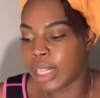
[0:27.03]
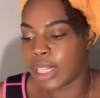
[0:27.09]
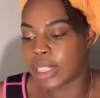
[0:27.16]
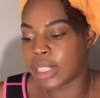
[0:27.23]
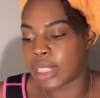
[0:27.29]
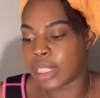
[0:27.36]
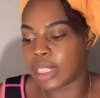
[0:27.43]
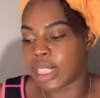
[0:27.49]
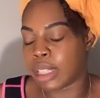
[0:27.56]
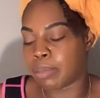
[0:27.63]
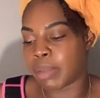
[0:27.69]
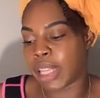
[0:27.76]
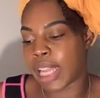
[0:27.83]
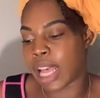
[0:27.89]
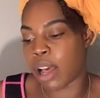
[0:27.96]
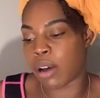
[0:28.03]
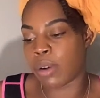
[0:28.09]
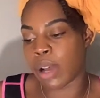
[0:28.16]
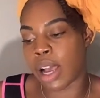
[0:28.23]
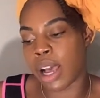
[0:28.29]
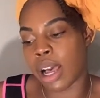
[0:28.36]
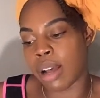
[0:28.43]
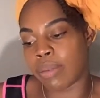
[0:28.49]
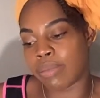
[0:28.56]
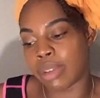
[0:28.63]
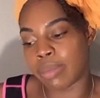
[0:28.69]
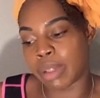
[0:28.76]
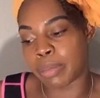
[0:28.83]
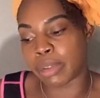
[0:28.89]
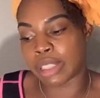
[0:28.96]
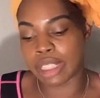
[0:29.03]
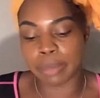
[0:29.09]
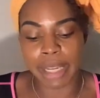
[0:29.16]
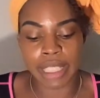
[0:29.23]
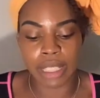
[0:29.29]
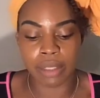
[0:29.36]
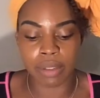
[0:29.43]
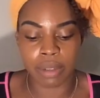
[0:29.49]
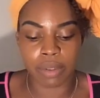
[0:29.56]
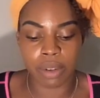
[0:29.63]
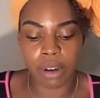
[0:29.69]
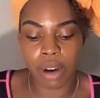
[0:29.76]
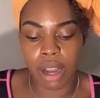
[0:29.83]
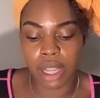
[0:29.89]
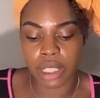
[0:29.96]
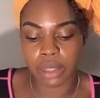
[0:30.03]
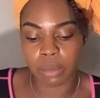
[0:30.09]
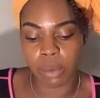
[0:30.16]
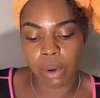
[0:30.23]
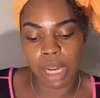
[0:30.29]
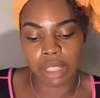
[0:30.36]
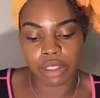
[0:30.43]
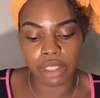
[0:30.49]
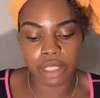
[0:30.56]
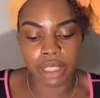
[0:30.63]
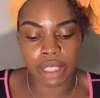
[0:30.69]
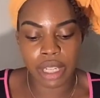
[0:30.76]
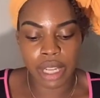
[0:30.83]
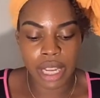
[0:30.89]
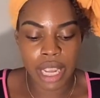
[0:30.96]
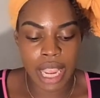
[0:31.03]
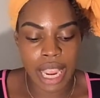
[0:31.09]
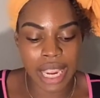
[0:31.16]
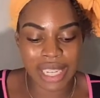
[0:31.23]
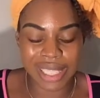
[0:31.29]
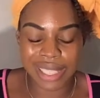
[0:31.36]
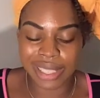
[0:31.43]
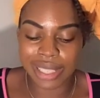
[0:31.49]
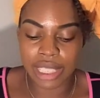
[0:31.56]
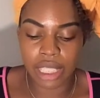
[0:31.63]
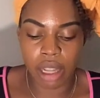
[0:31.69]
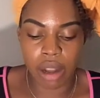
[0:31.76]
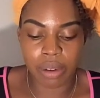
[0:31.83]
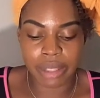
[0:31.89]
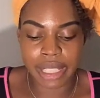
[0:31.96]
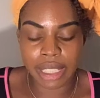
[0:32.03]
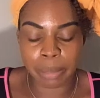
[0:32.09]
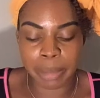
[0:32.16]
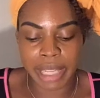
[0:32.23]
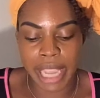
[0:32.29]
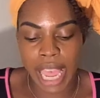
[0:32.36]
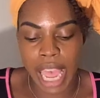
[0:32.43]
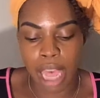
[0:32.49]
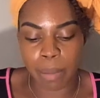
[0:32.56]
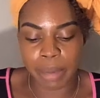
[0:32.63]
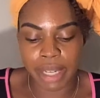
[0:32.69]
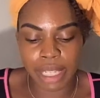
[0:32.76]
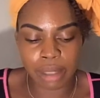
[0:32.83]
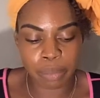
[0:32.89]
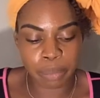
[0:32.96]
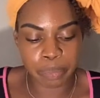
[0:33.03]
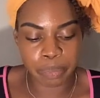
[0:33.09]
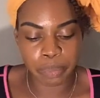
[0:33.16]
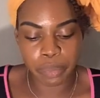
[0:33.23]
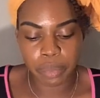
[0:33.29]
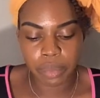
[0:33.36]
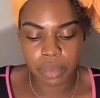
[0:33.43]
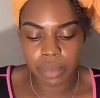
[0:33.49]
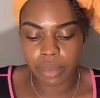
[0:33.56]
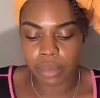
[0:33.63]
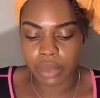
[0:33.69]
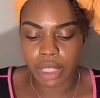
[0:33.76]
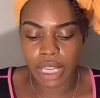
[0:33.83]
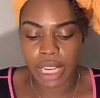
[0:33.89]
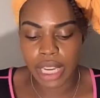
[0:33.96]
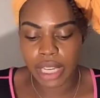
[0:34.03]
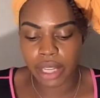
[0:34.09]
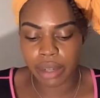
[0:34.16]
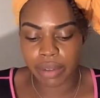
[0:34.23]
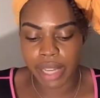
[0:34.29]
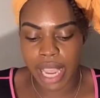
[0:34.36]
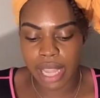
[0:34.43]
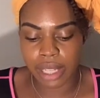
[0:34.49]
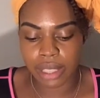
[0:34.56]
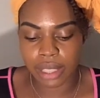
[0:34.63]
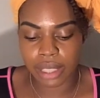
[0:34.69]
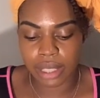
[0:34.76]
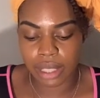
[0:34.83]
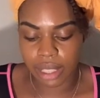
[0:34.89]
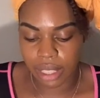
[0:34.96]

So this can play out from the perspective of a cross watcher, and this could already be happening in your reality.